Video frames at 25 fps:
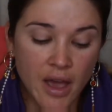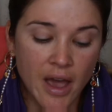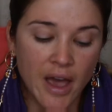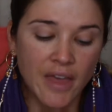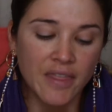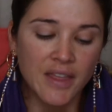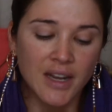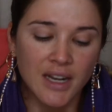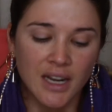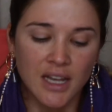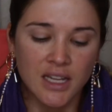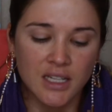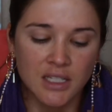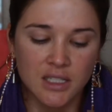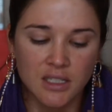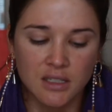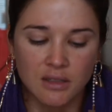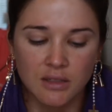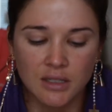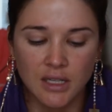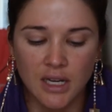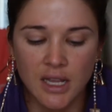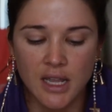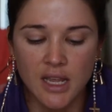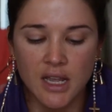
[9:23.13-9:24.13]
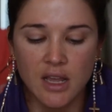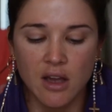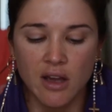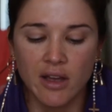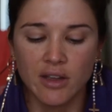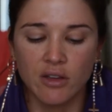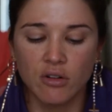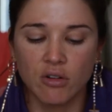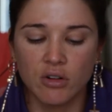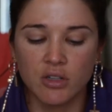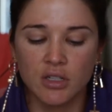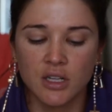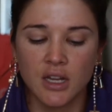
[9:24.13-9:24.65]
And then lastly,
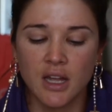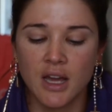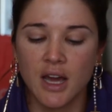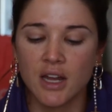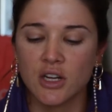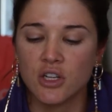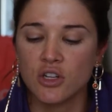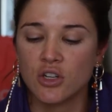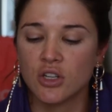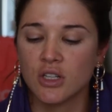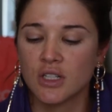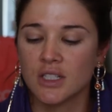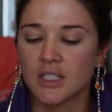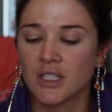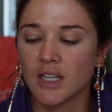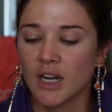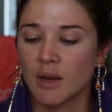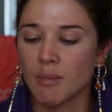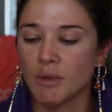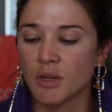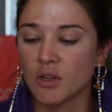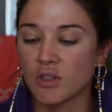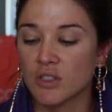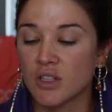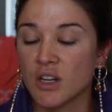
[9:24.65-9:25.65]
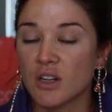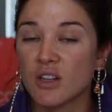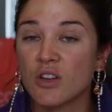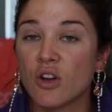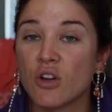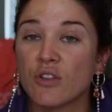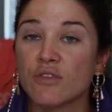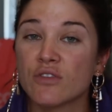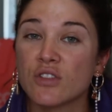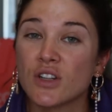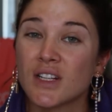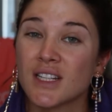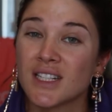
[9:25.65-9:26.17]
I got a new concealer because I
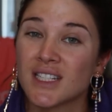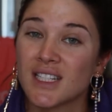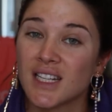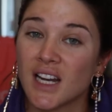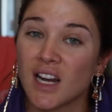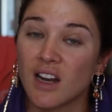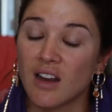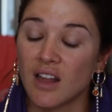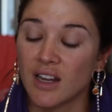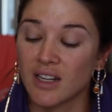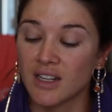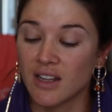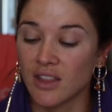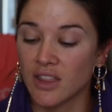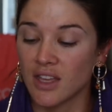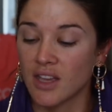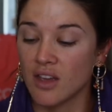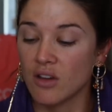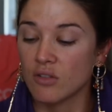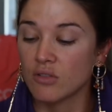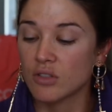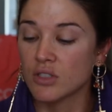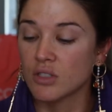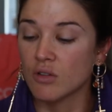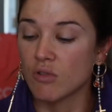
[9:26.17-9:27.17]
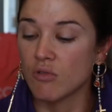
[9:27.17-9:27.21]
go through concealer like nothing else.